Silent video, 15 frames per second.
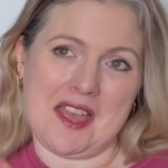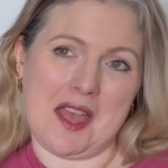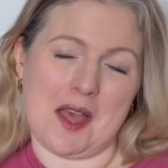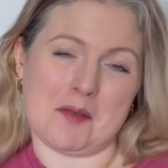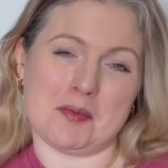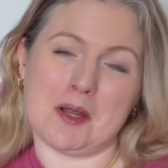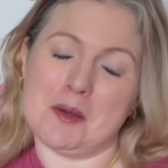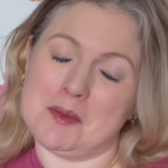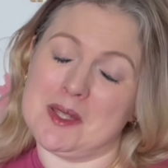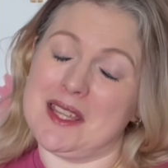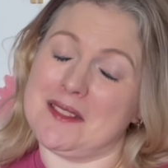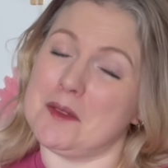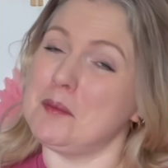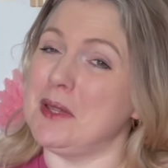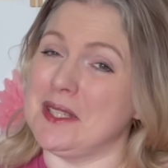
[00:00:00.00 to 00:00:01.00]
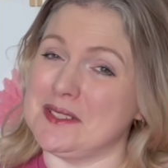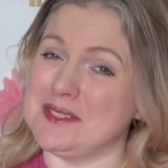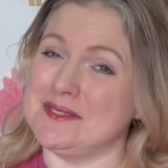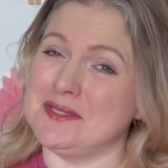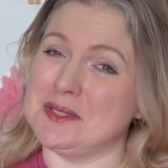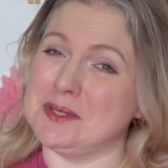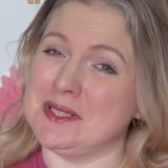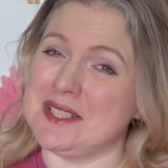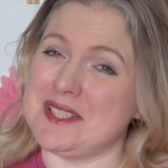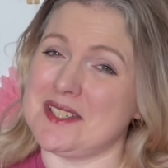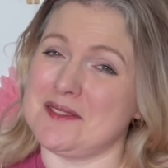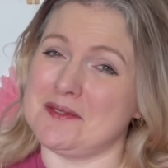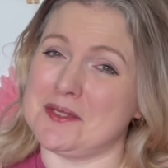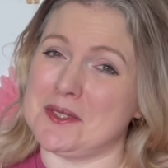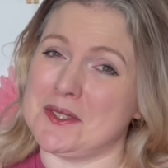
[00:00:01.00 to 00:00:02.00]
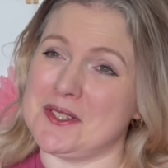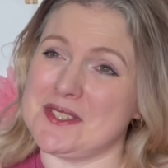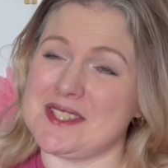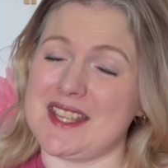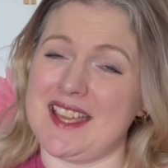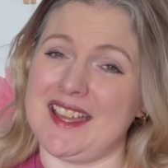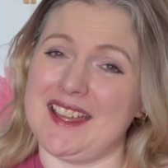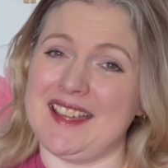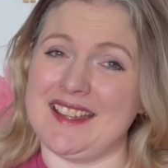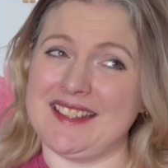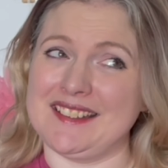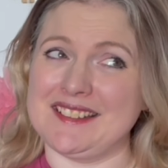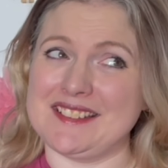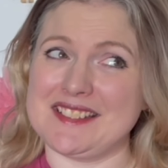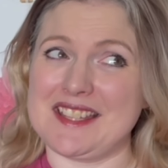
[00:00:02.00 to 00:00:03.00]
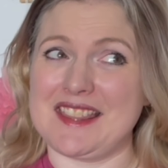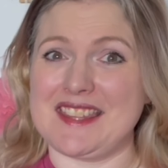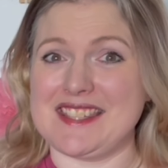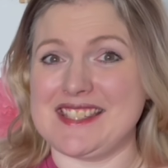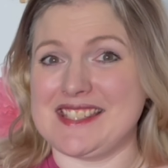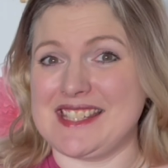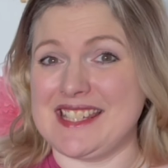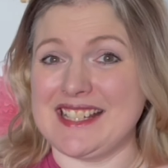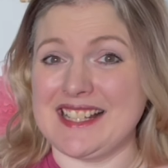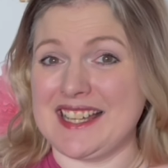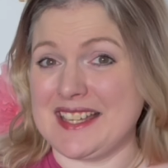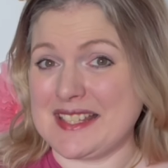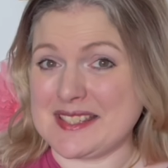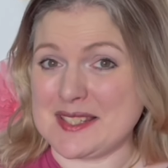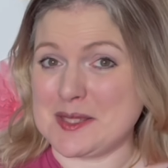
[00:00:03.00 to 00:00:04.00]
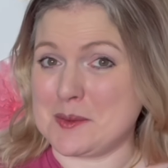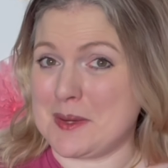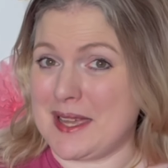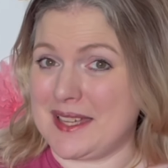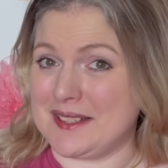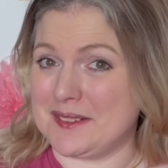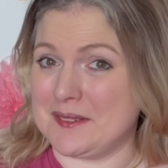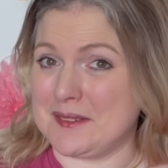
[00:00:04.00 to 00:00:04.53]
I'll probably get the painted foliage in forest and the sea glass as well.